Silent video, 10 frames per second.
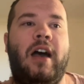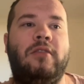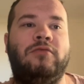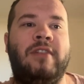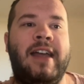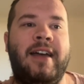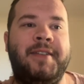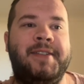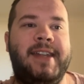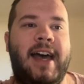
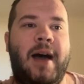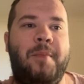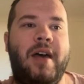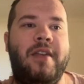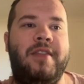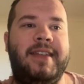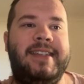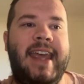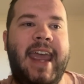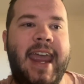rounds up the
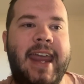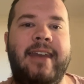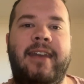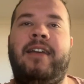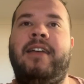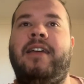10.